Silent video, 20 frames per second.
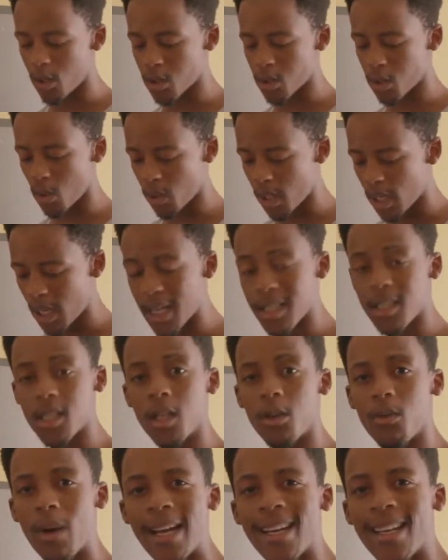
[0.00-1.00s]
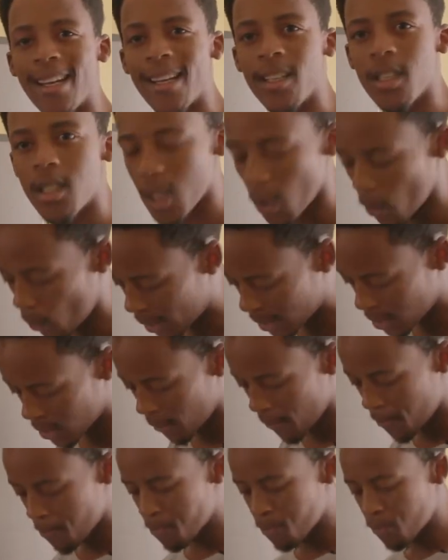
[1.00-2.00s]
So yeah, let's get right into it.
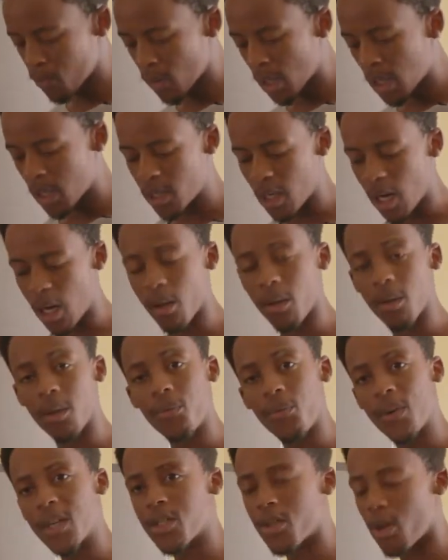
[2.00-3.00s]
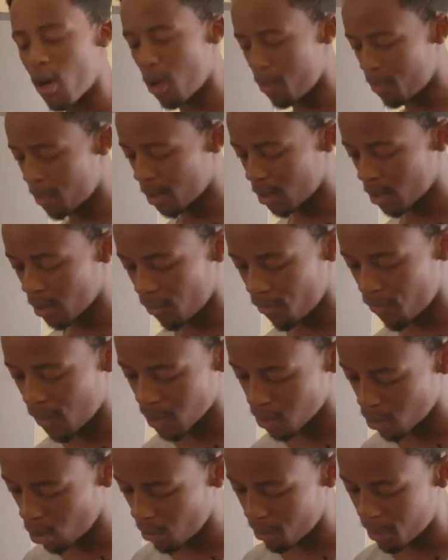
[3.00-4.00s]
Now, the first topic
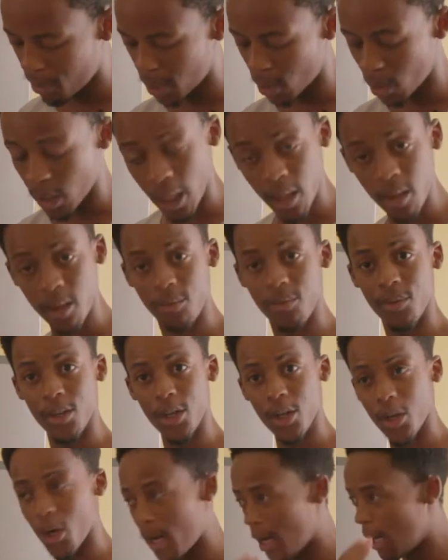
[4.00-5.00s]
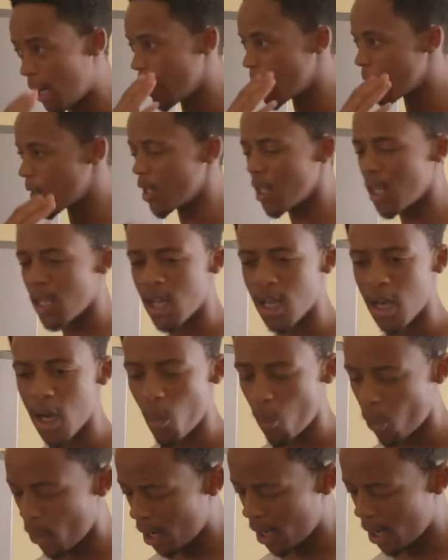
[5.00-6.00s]
in the video is
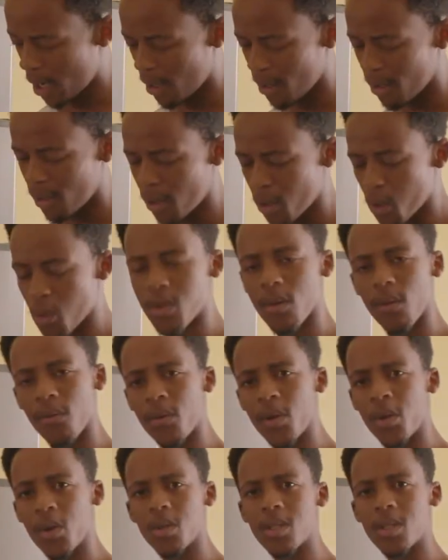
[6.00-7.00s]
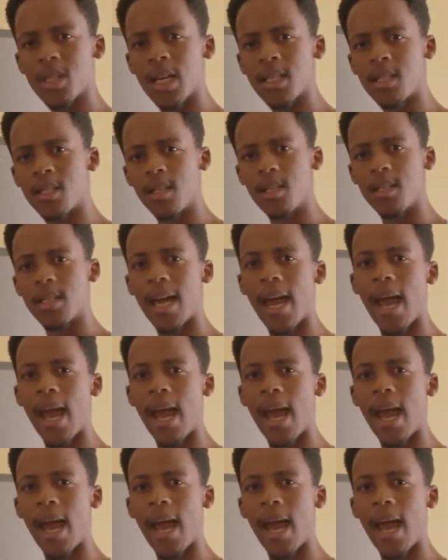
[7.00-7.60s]
where the use of video started.